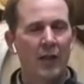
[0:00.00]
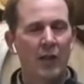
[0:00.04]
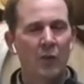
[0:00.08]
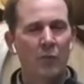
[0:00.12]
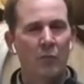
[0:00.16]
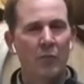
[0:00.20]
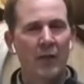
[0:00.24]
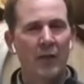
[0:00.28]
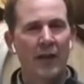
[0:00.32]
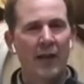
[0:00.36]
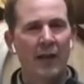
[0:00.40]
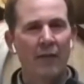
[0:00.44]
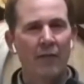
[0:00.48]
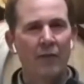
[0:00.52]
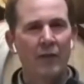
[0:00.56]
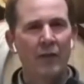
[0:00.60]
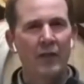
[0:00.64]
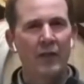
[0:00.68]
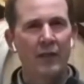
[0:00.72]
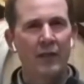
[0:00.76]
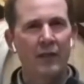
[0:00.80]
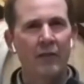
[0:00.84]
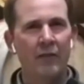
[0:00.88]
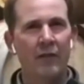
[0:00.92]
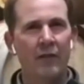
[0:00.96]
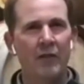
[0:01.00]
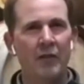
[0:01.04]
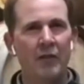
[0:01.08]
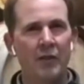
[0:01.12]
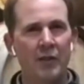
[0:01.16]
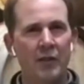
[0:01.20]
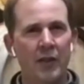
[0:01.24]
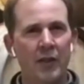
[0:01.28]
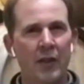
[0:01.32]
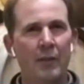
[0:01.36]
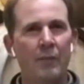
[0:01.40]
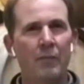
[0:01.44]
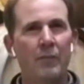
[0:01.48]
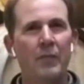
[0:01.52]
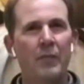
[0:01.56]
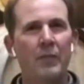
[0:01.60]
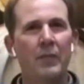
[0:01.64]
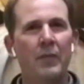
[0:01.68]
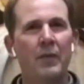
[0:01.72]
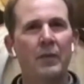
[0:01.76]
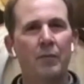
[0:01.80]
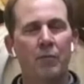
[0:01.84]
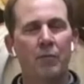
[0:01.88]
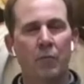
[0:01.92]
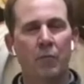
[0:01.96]
But every year there's some
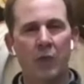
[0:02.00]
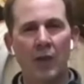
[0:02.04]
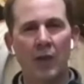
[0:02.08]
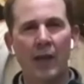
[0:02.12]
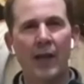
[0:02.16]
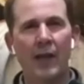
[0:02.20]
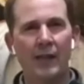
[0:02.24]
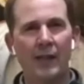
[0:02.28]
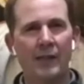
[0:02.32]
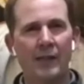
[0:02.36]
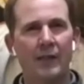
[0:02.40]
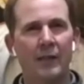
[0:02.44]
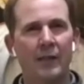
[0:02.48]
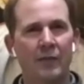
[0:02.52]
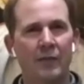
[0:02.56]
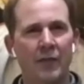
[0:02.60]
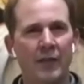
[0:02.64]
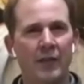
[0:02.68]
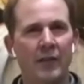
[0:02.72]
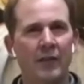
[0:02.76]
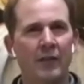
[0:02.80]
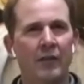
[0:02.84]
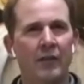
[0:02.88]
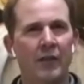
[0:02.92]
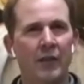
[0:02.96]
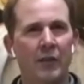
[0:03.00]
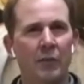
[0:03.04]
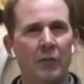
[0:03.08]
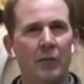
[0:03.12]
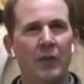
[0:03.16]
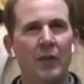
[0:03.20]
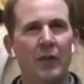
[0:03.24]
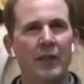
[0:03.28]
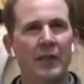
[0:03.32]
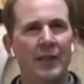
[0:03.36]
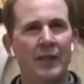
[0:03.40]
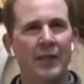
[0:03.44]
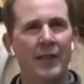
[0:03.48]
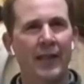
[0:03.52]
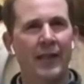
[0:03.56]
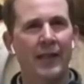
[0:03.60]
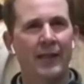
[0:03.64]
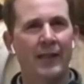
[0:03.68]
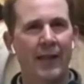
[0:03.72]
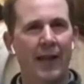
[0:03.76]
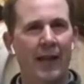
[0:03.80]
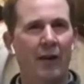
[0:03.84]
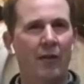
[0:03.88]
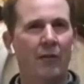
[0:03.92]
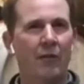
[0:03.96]
blocks of the vineyard that really stand
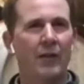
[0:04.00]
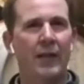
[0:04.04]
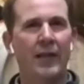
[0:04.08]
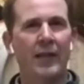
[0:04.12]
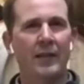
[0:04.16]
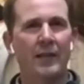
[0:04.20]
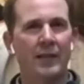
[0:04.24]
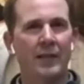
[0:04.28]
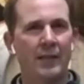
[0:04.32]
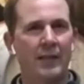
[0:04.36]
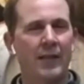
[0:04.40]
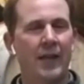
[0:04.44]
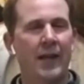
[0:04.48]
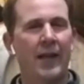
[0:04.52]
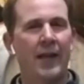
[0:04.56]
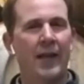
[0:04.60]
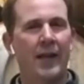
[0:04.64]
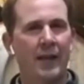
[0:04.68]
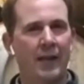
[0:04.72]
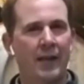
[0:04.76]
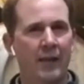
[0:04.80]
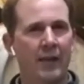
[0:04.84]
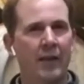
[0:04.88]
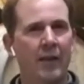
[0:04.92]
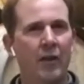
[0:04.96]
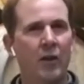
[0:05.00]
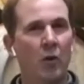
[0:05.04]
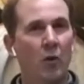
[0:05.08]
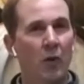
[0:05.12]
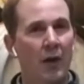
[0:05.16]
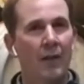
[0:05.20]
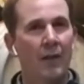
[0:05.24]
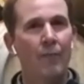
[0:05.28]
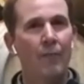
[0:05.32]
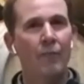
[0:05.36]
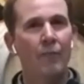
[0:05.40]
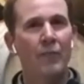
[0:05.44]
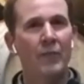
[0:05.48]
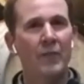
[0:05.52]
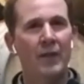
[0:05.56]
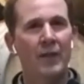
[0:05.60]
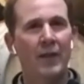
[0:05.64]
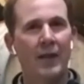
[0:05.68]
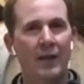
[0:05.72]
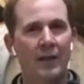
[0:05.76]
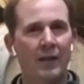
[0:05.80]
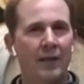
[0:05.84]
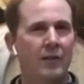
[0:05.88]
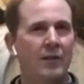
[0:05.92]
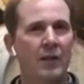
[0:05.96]
out and say,
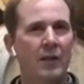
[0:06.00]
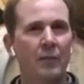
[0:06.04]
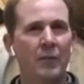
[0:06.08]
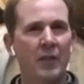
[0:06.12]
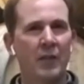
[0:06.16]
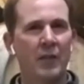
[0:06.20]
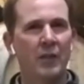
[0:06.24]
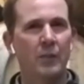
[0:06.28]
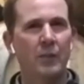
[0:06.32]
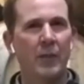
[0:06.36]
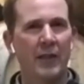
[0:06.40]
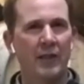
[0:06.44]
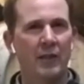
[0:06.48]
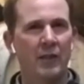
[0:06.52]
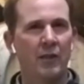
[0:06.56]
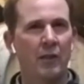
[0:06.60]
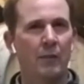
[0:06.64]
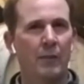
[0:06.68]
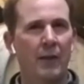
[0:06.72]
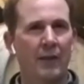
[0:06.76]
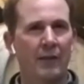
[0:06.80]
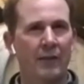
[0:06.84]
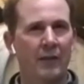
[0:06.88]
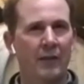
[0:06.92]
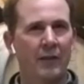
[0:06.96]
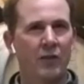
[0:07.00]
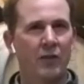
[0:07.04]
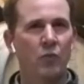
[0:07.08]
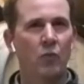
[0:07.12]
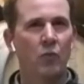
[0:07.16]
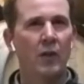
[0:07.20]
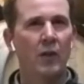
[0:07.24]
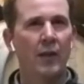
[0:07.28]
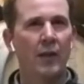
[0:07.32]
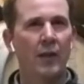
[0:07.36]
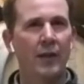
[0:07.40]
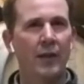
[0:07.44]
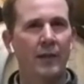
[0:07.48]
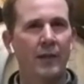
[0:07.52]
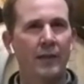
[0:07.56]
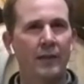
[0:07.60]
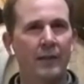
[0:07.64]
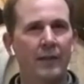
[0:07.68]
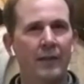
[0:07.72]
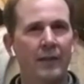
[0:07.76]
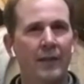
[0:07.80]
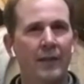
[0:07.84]
there's something special about this wine.